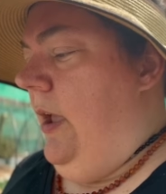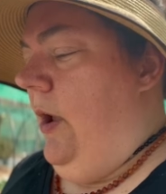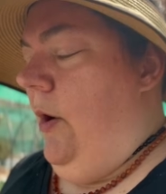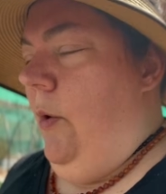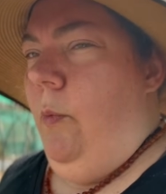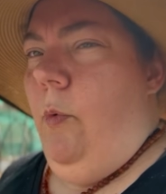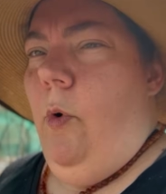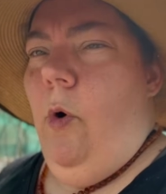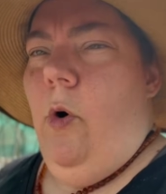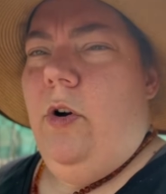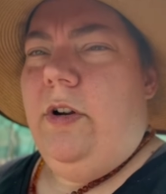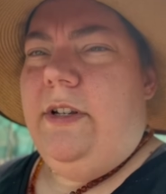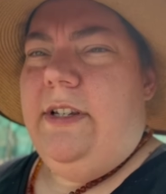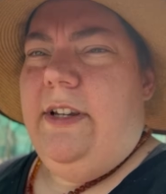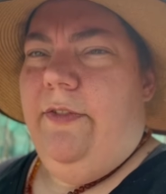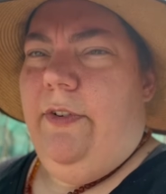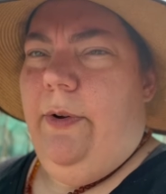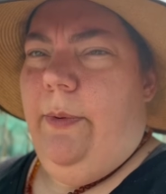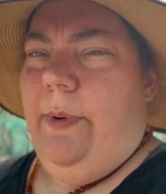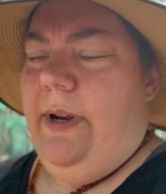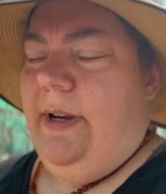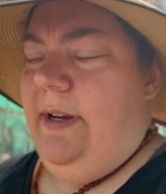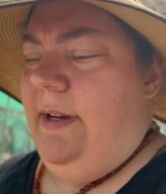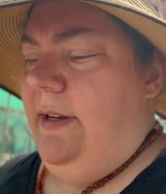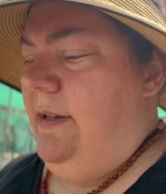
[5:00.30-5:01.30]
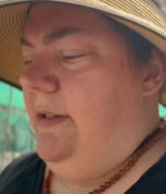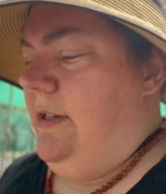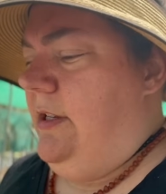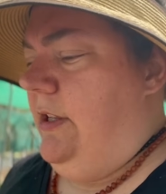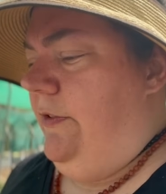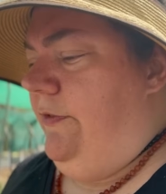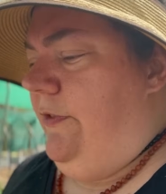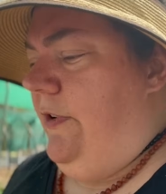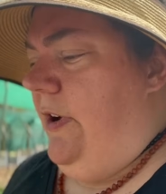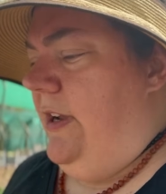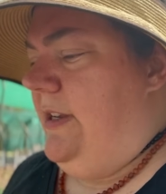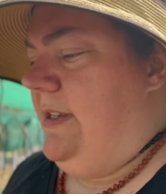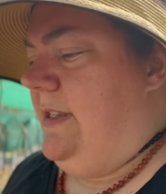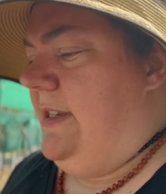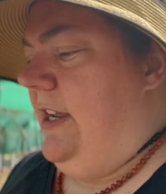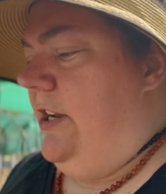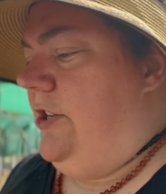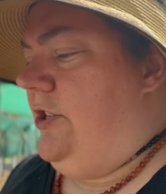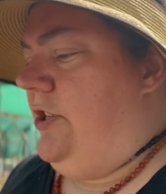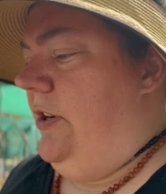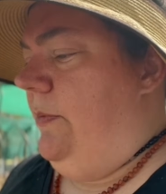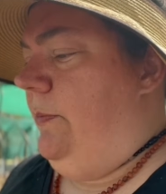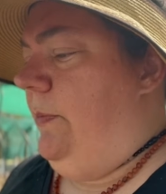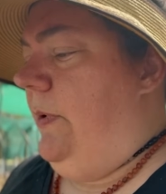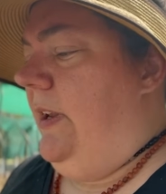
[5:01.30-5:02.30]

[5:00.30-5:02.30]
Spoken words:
walked everyone to the fire station.